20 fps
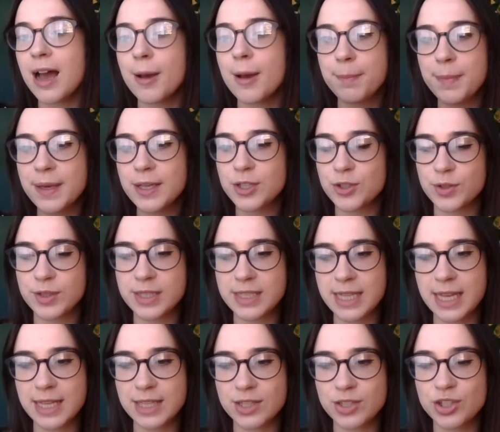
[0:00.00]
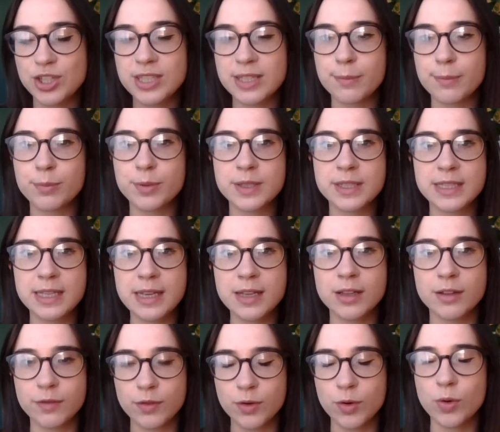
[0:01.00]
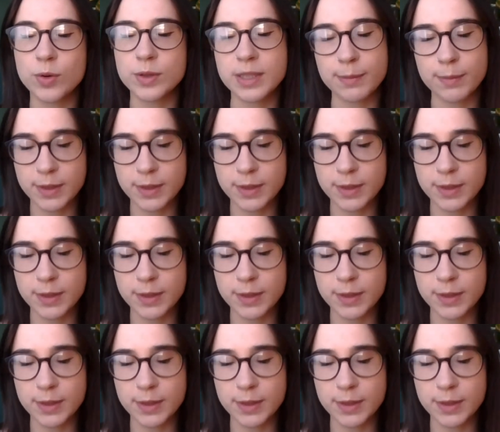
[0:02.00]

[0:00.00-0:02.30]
Beatrice says she's in Brazil. Of course,